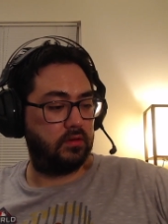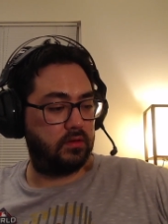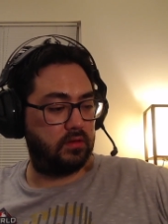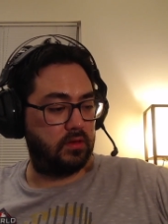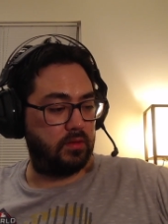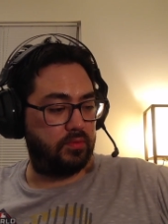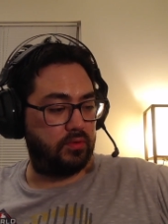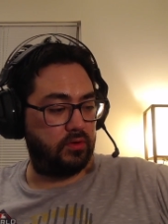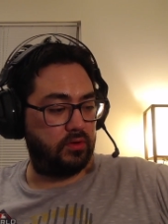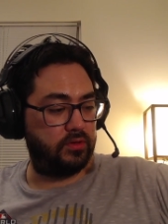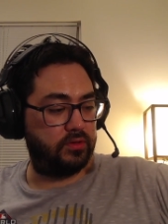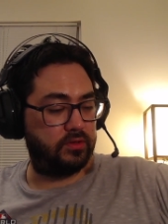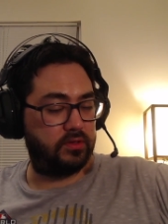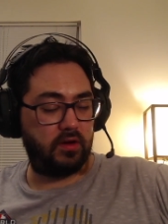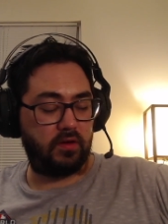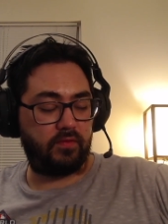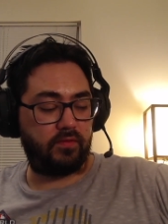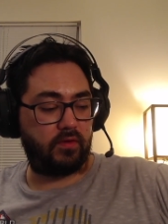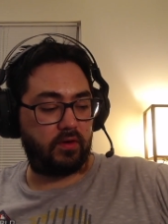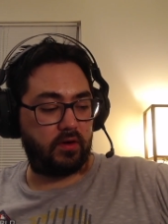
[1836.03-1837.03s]
the pull
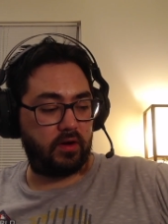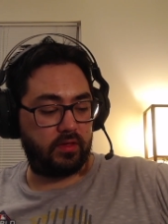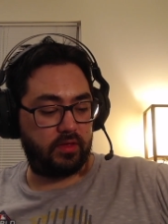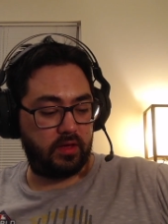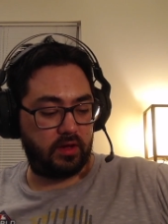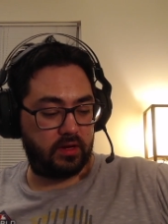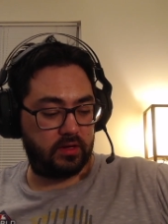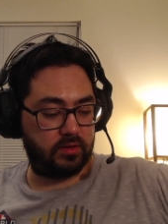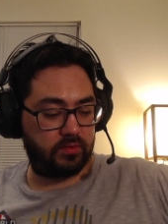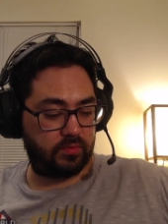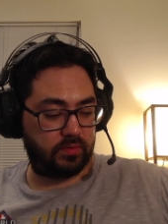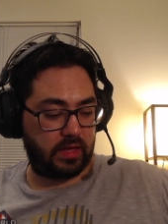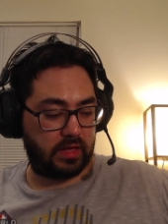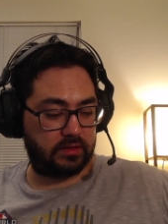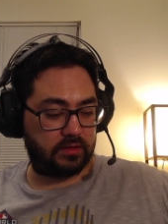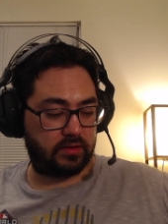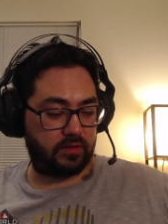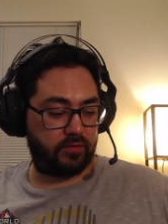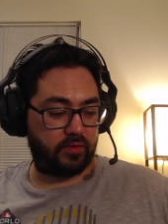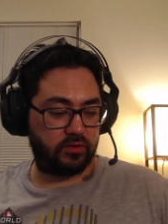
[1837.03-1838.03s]
so far, I think, because that's
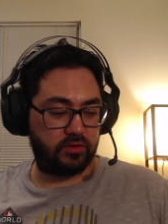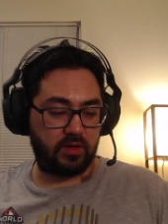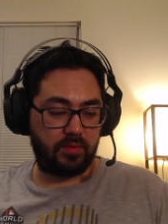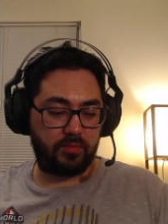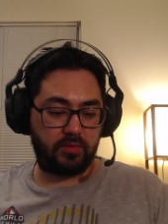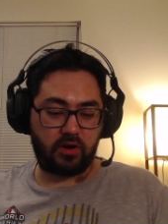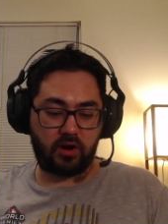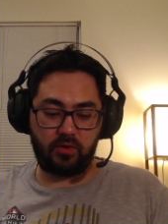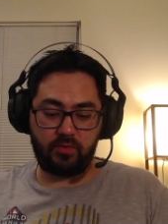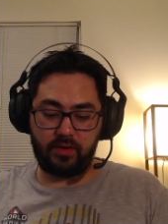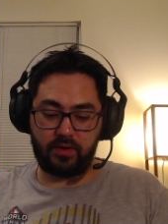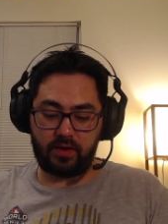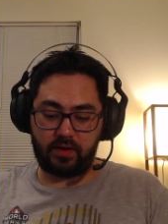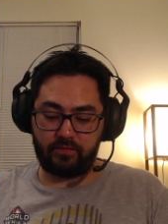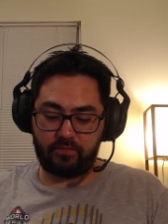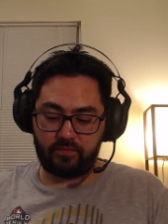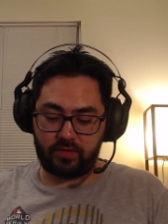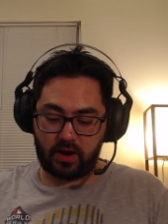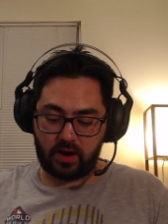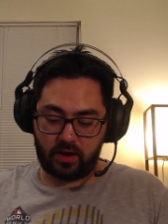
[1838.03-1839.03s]
the first number card we've
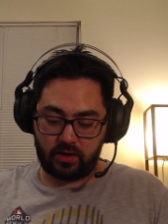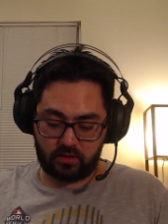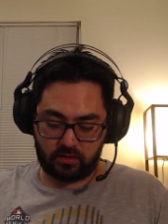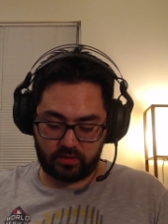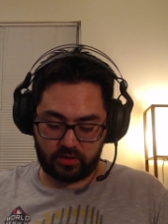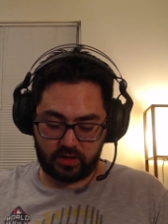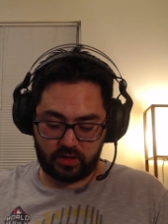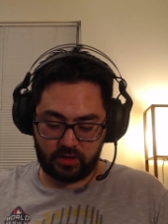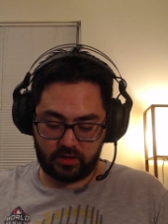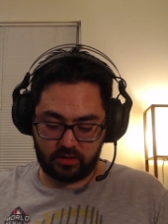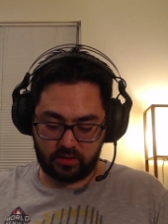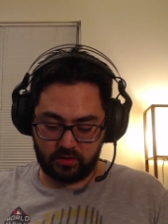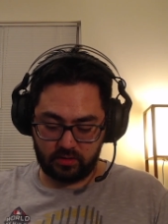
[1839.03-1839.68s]
gotten all night.